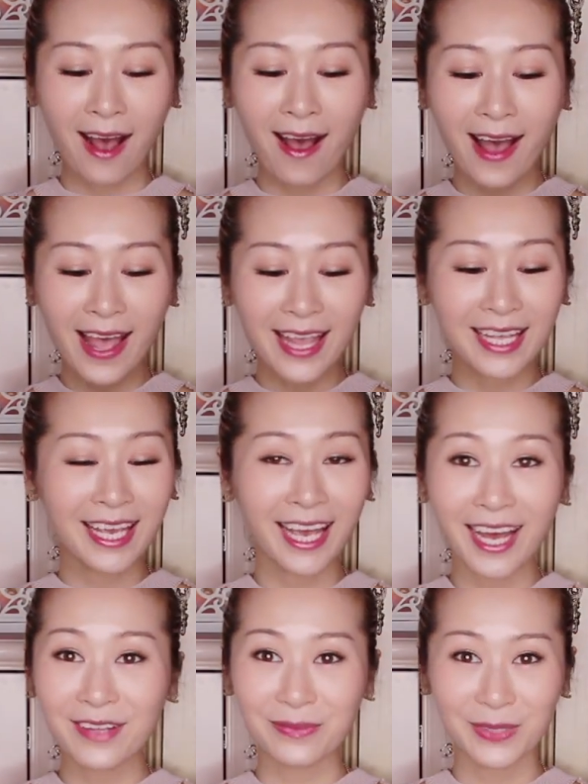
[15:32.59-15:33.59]
I
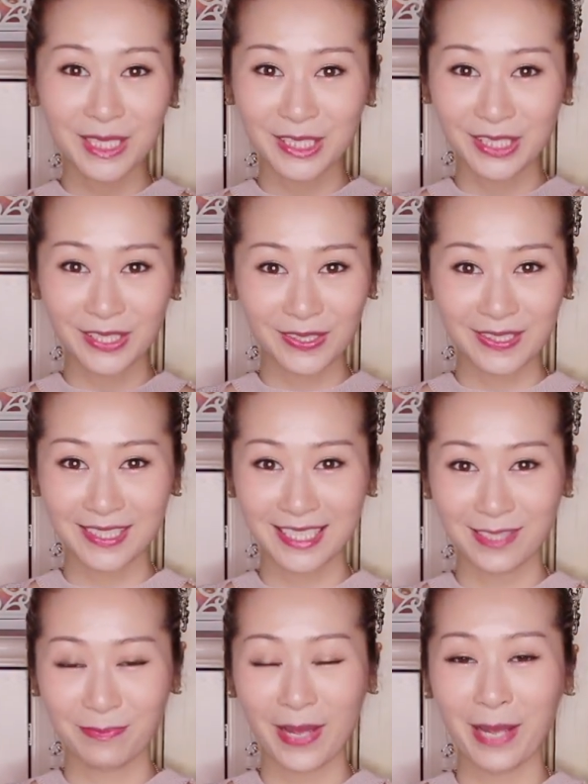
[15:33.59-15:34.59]
can't wait to use
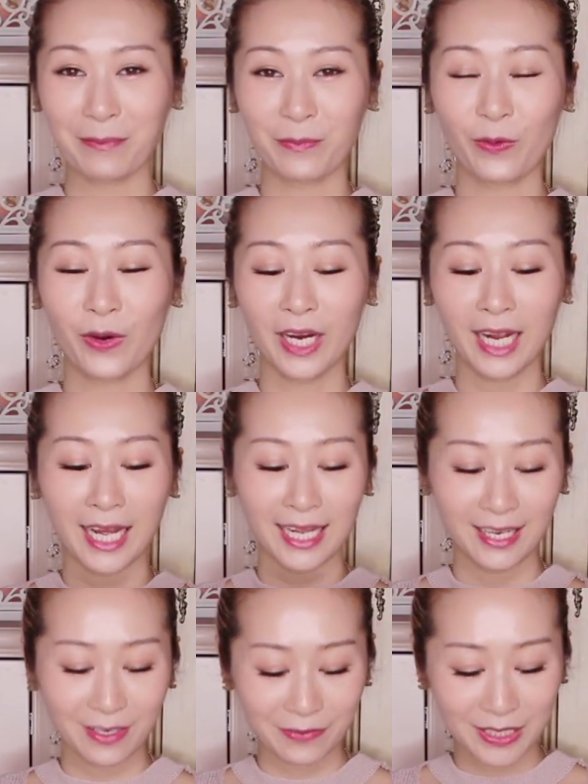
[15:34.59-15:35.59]
this bag more.
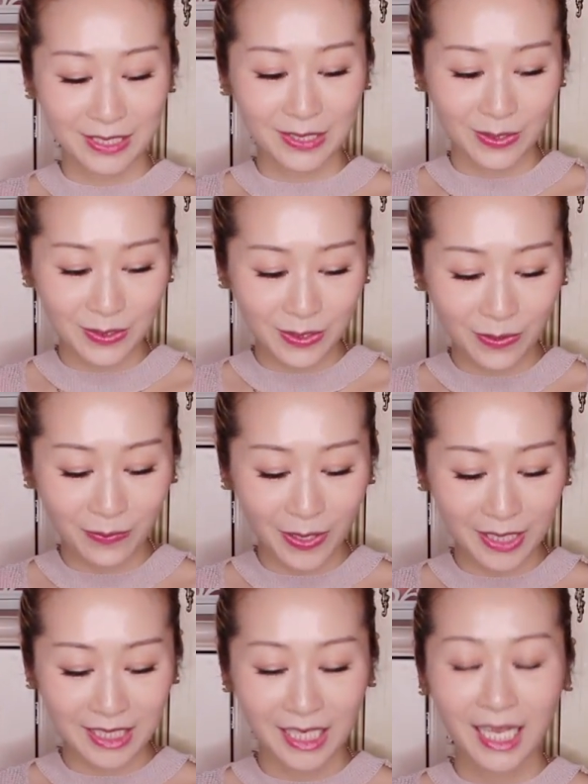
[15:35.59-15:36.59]
I love it so, so
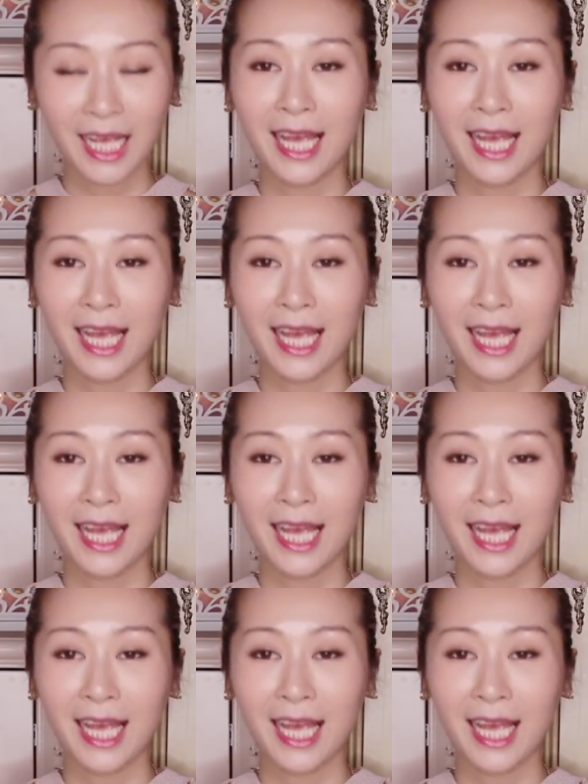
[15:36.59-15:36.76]
much.